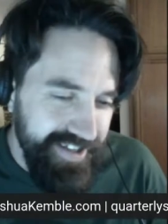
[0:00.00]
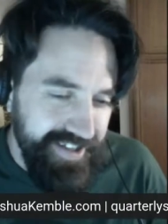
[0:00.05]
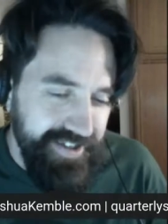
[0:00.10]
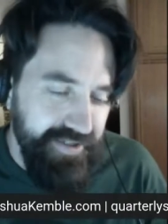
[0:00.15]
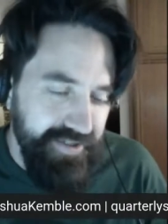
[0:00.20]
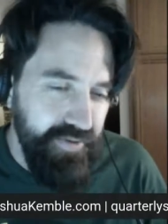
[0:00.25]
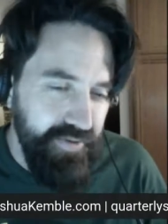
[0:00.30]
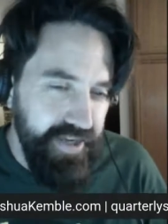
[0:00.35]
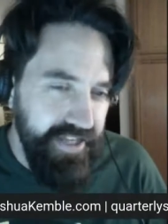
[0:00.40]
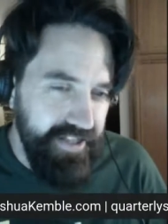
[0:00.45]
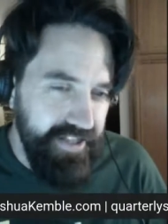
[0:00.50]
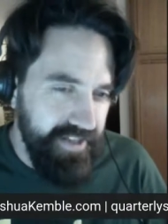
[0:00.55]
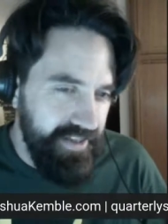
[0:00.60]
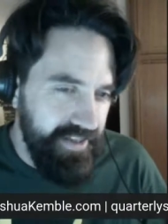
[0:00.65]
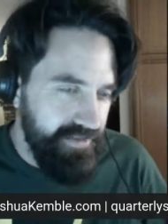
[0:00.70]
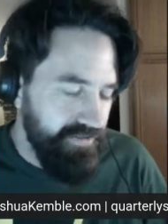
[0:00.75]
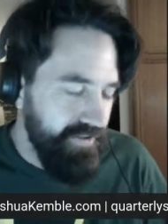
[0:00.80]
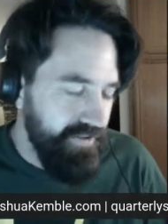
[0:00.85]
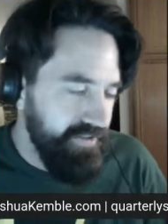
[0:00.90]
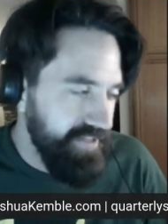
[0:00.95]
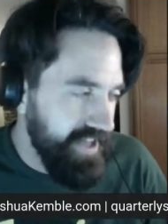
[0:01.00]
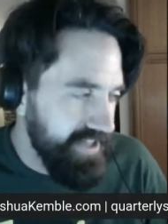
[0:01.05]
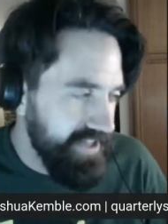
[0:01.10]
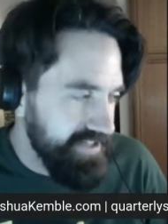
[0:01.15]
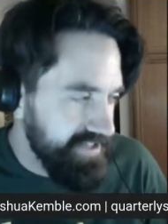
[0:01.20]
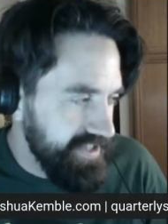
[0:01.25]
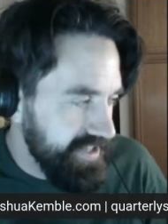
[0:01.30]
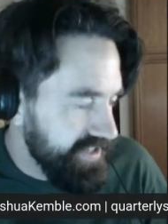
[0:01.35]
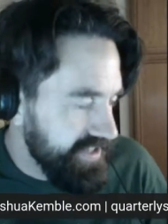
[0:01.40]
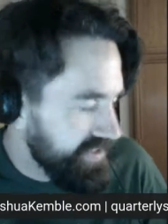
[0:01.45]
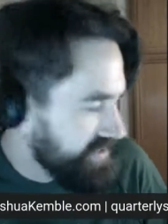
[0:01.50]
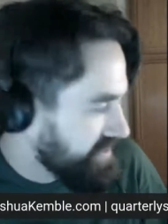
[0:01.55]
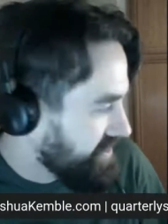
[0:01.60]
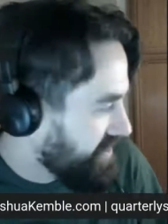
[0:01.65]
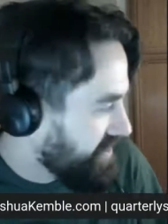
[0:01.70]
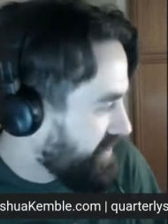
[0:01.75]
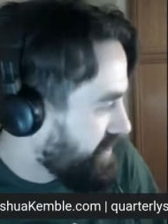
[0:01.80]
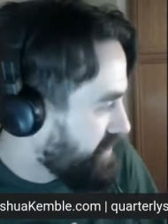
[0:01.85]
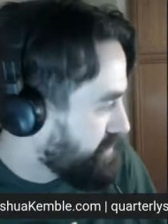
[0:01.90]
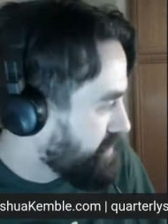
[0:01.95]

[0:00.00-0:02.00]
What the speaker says: We did throw that tea into the harbor.